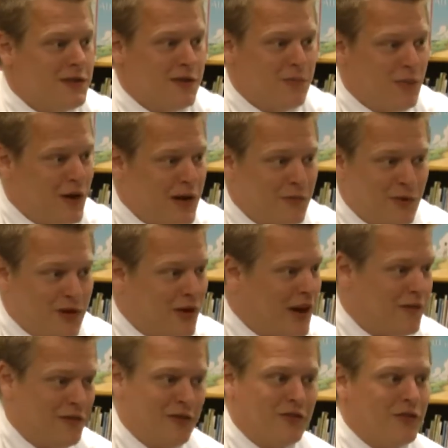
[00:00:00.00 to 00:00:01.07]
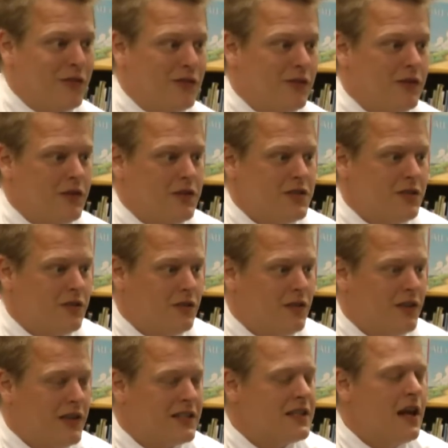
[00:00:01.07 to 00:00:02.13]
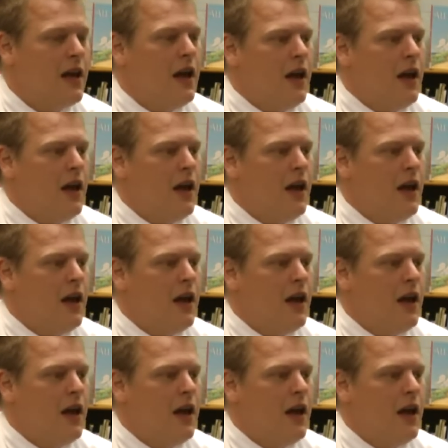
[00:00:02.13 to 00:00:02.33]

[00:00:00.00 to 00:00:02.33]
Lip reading: in your brain when you have to learn certain things.